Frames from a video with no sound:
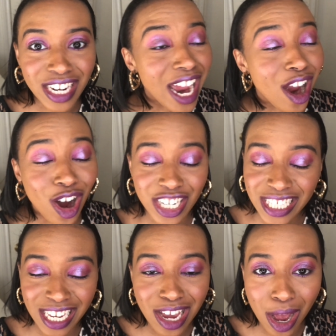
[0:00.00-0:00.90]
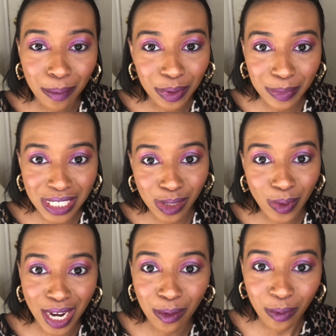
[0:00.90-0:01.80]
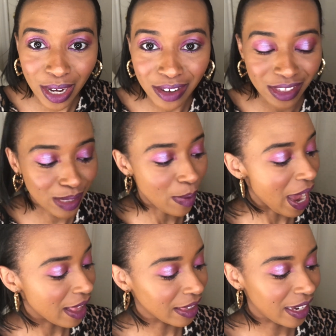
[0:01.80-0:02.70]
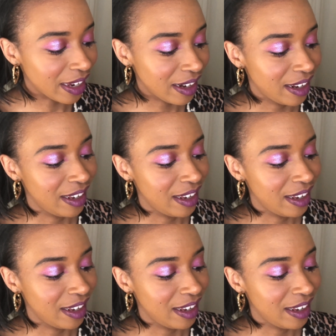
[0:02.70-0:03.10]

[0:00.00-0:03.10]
I always get compliments when I wear this palette.